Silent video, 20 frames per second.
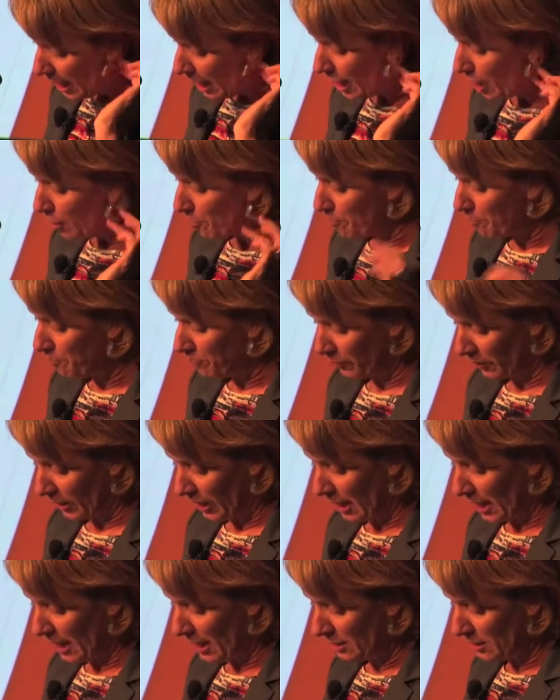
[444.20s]
um,
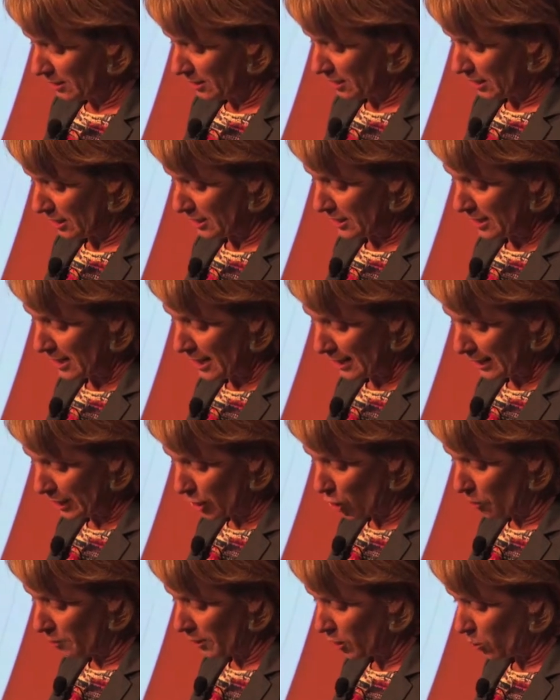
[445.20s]
and it's the
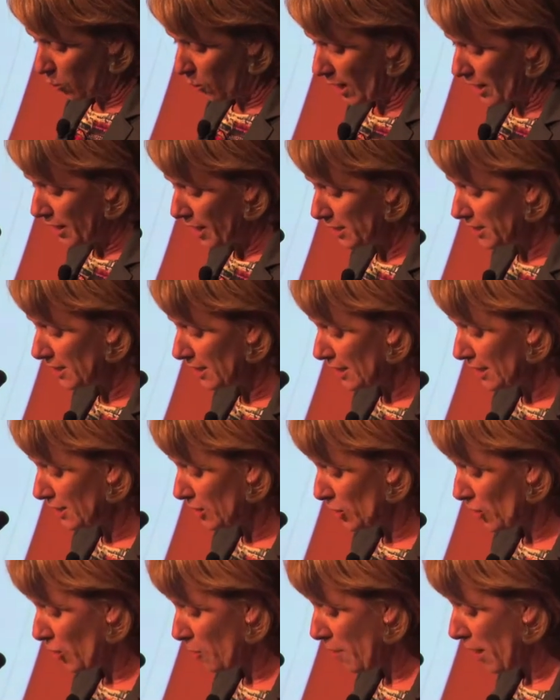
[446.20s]
economic one. Under
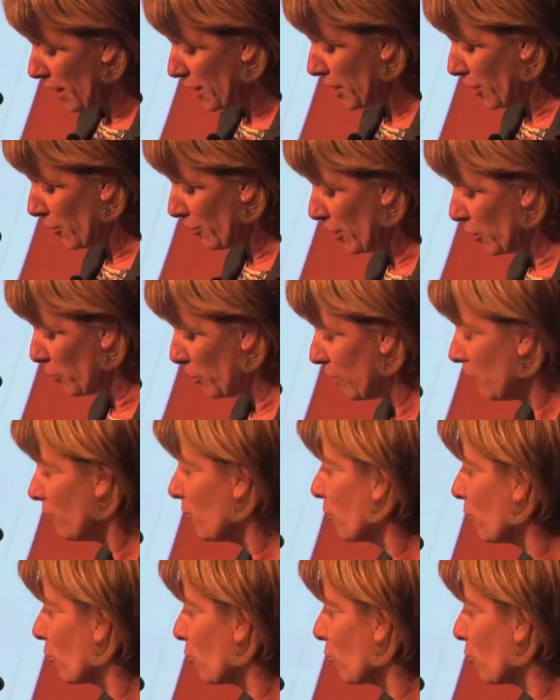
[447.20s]
each domain area, we've